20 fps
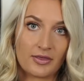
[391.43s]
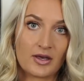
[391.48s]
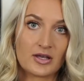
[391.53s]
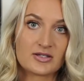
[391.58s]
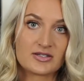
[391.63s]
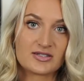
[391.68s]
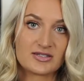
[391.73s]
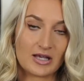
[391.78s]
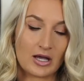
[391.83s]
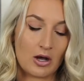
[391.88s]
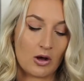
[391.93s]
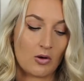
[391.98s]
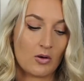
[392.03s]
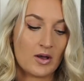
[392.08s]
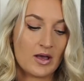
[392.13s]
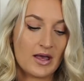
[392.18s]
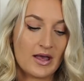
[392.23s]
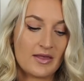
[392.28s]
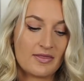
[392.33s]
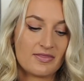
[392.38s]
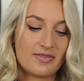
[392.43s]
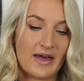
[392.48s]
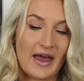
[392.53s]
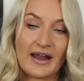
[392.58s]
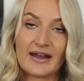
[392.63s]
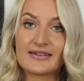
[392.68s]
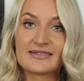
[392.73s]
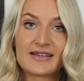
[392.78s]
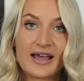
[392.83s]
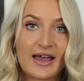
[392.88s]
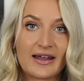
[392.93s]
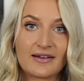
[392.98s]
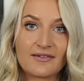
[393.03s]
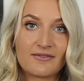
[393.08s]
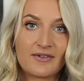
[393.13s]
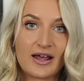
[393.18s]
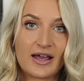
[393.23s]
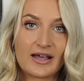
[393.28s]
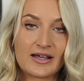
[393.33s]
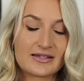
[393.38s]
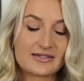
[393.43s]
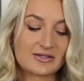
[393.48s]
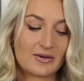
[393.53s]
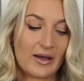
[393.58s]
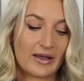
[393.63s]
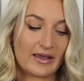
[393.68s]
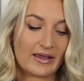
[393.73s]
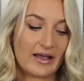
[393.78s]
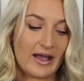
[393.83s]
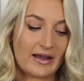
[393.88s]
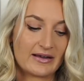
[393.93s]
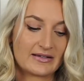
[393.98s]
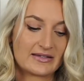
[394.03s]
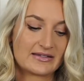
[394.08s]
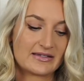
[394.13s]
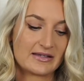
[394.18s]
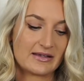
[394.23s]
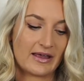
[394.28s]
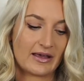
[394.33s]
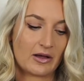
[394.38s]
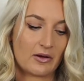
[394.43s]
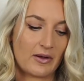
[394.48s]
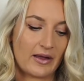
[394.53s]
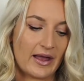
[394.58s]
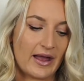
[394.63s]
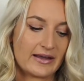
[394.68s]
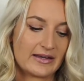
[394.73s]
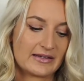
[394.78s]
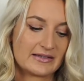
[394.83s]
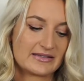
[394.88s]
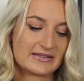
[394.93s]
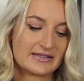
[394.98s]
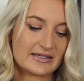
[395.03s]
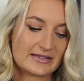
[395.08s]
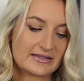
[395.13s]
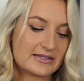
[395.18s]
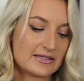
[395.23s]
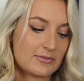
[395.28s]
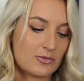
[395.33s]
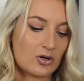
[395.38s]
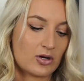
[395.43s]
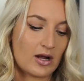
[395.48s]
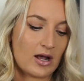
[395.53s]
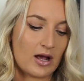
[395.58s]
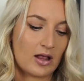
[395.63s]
So that is kind of nice. So I can kind of see like, okay, I need $60 more